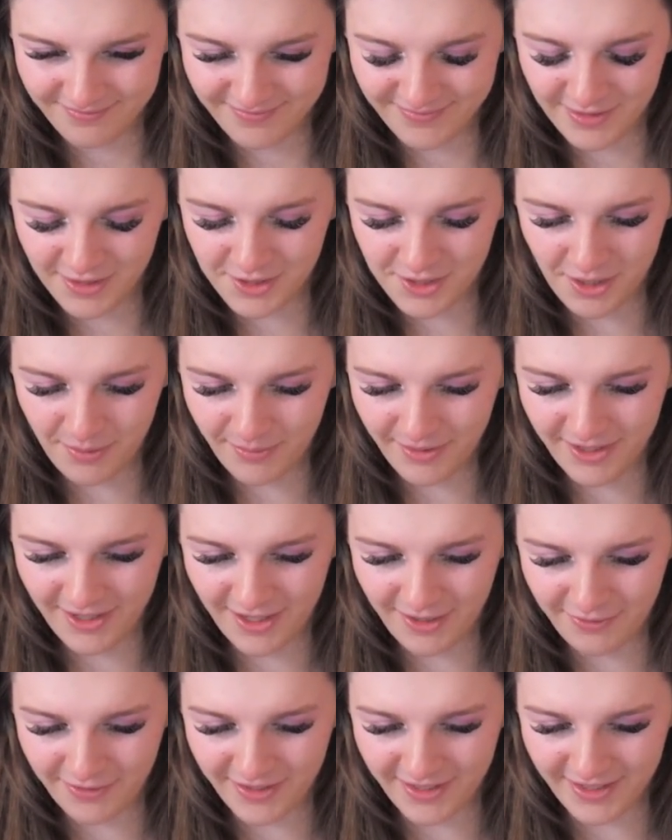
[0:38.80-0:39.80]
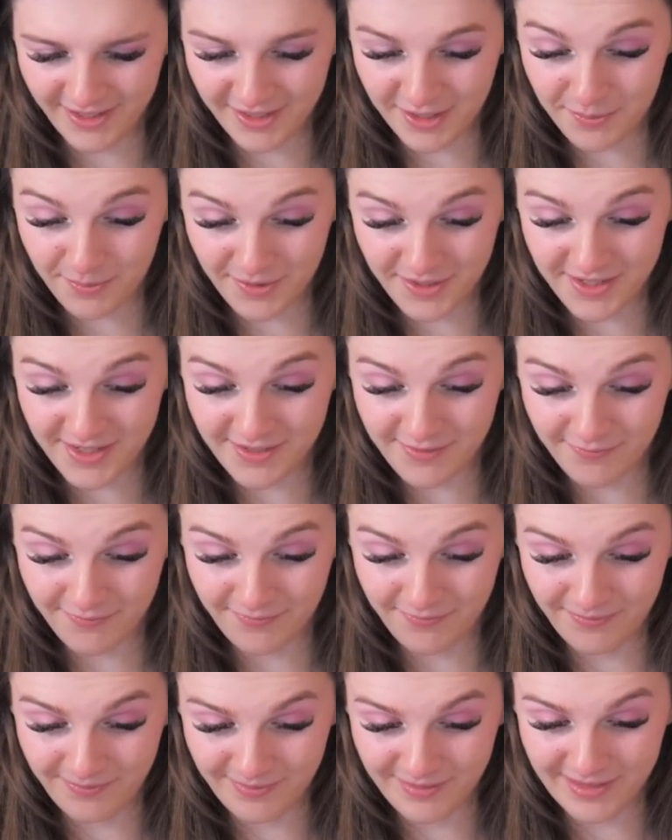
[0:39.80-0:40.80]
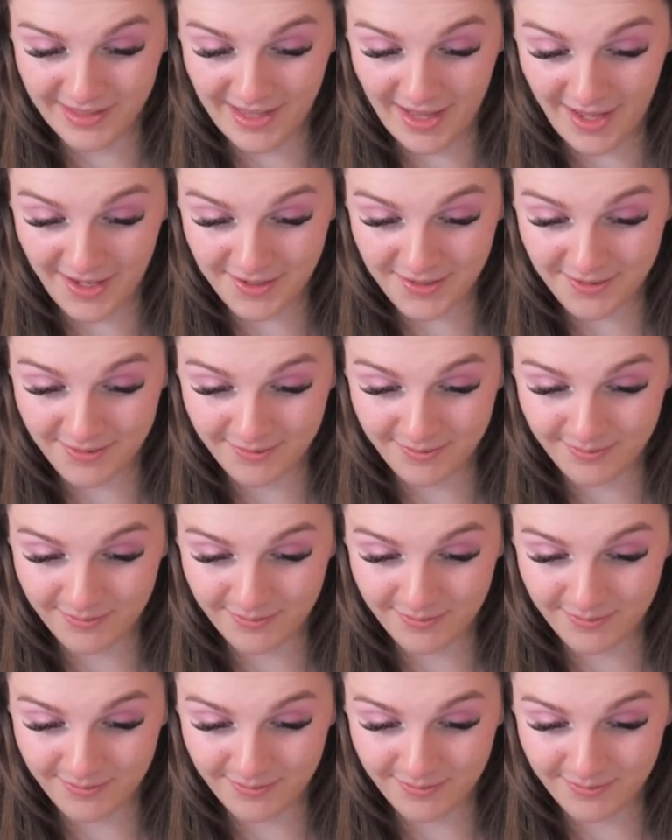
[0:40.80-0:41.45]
It's not been half a year. It has been less.